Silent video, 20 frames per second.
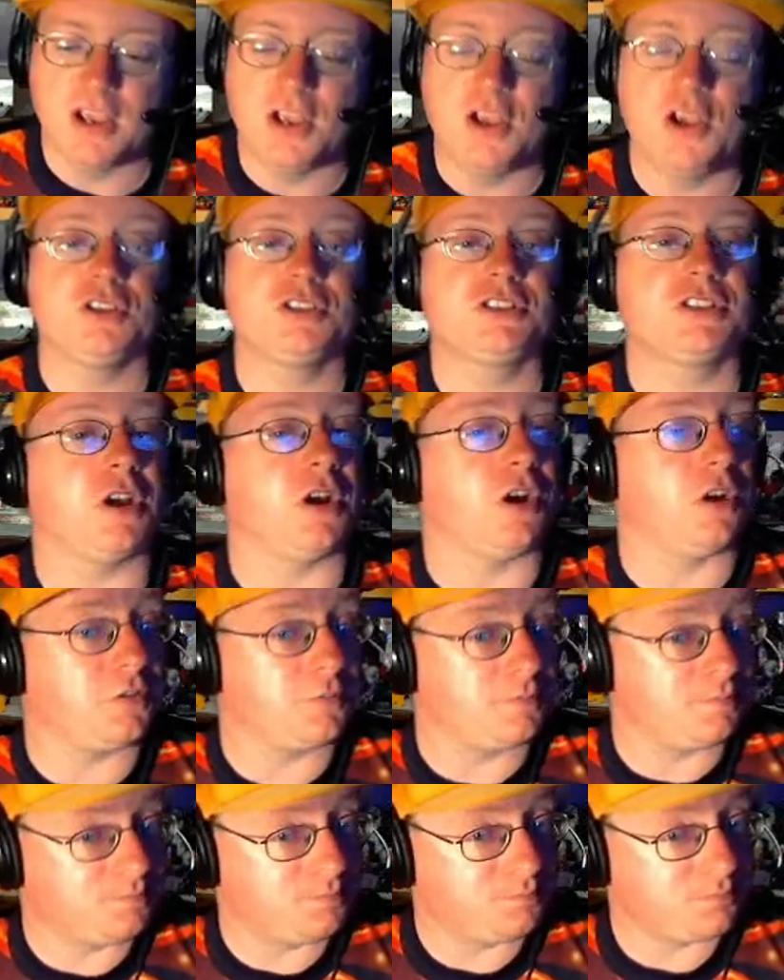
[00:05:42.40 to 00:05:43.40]
So,
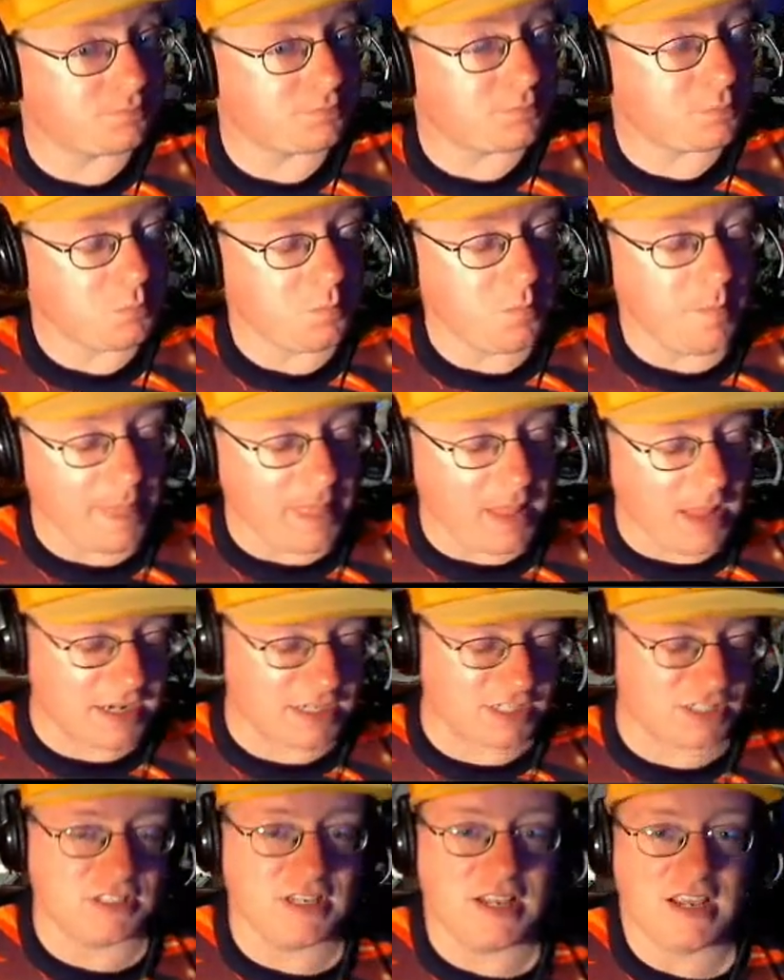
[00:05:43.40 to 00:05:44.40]
I
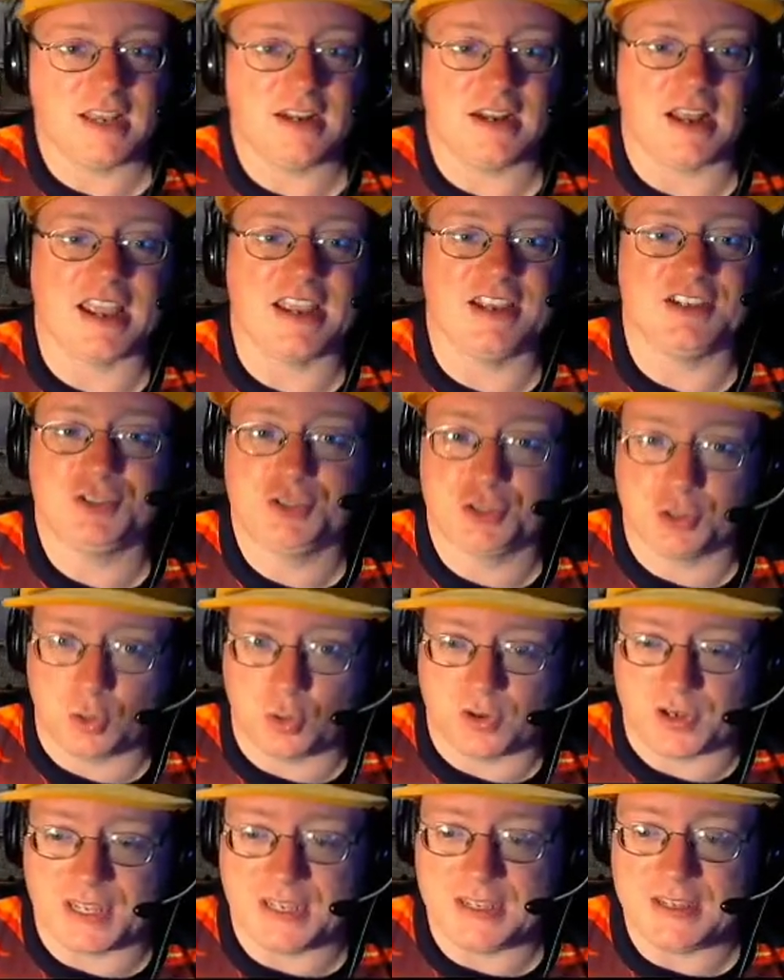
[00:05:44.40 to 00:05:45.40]
said I
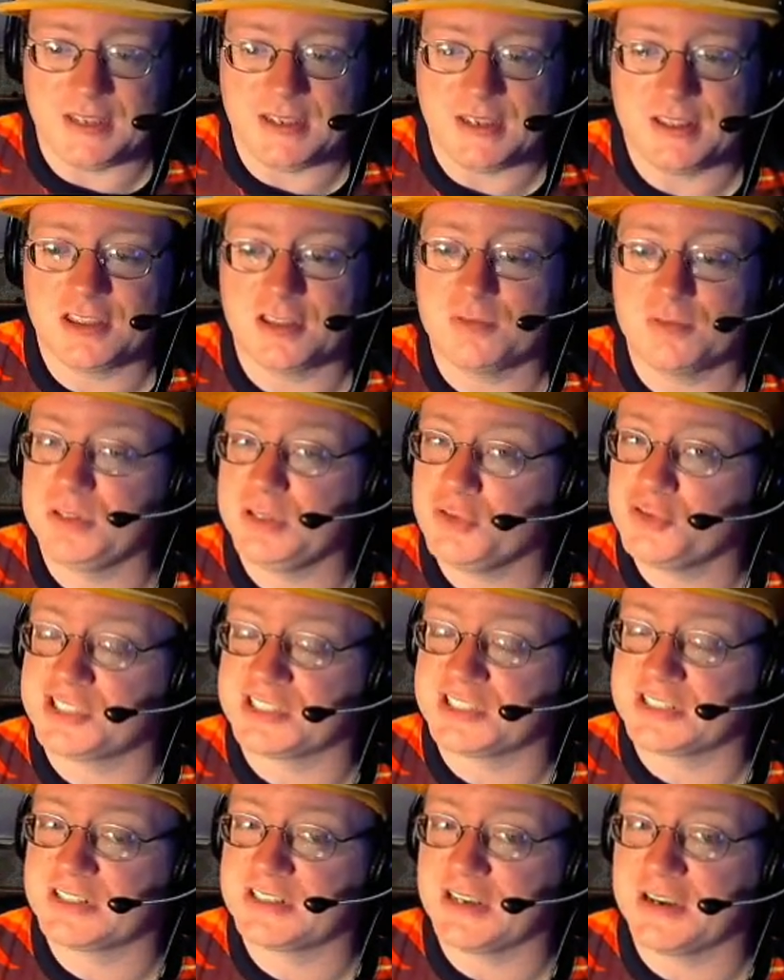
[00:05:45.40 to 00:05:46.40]
enjoy the
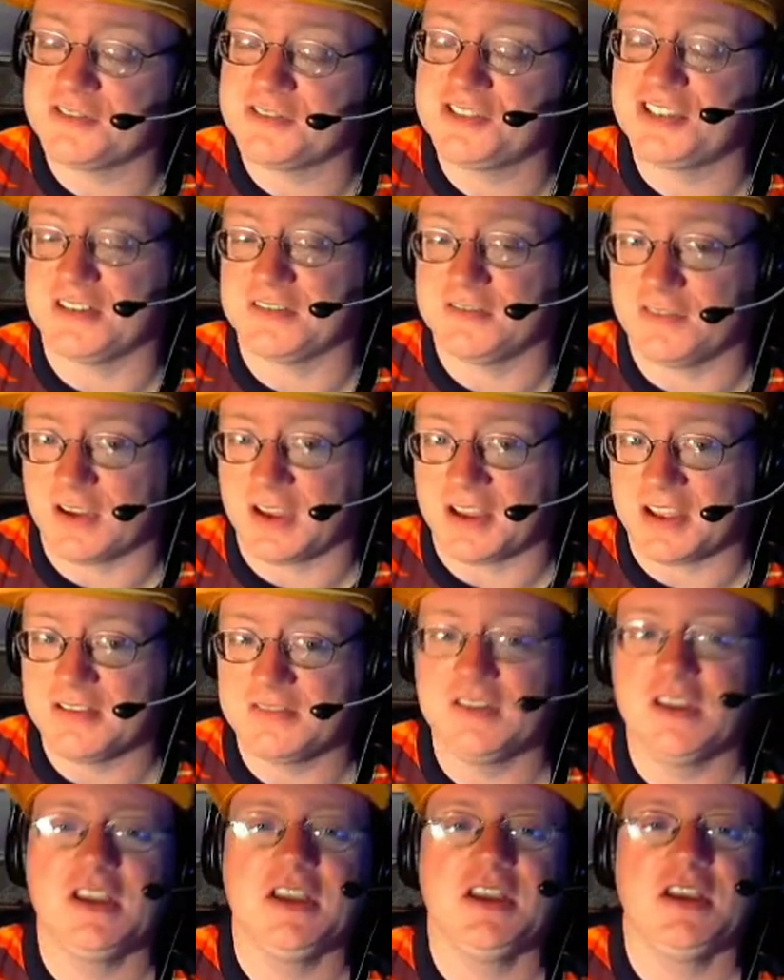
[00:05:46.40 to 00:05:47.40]
music of Gen
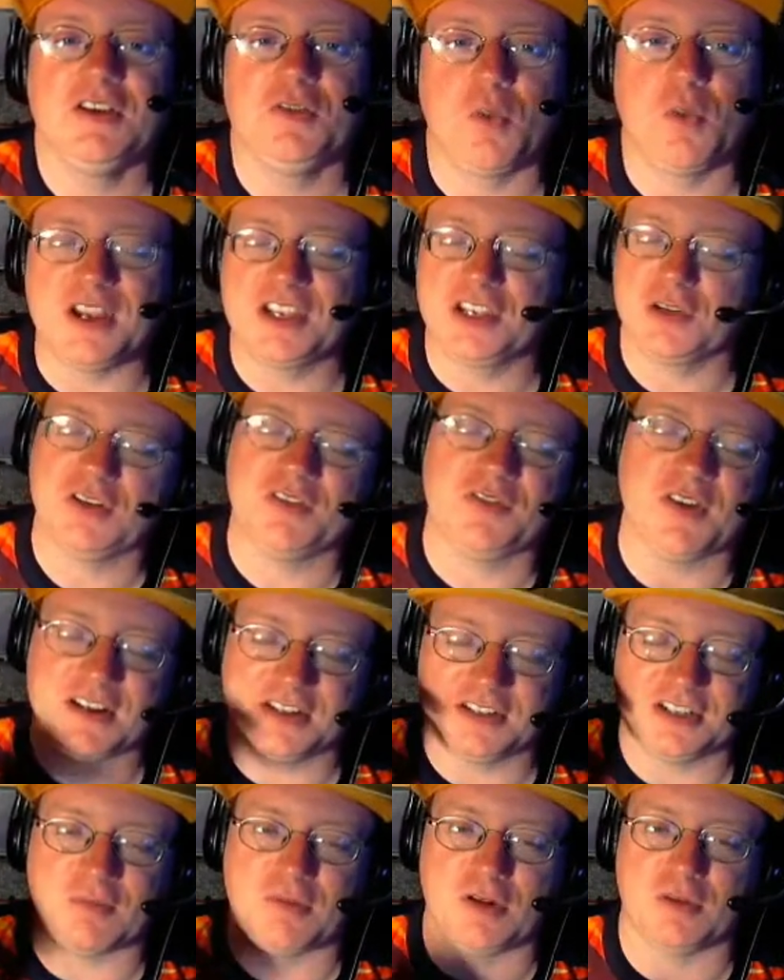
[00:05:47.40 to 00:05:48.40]
5. Wait till we find
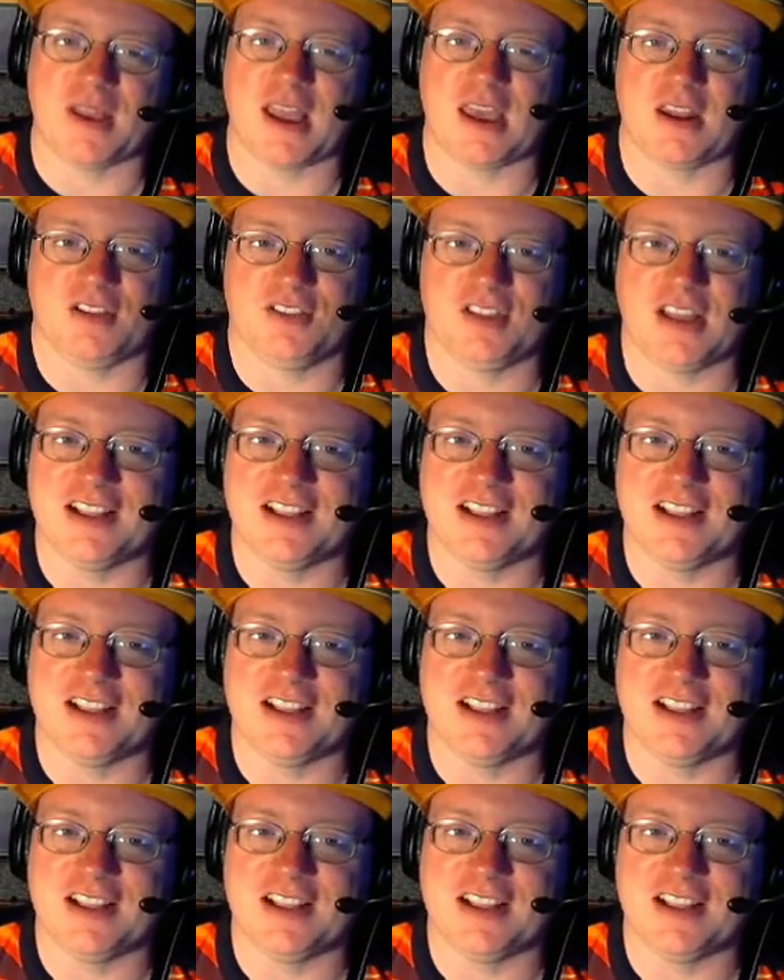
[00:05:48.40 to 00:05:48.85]
a double battle.